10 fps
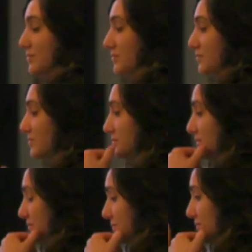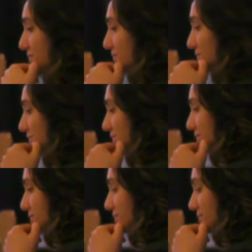
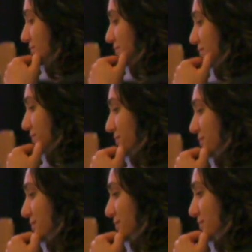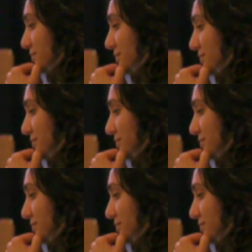(silent)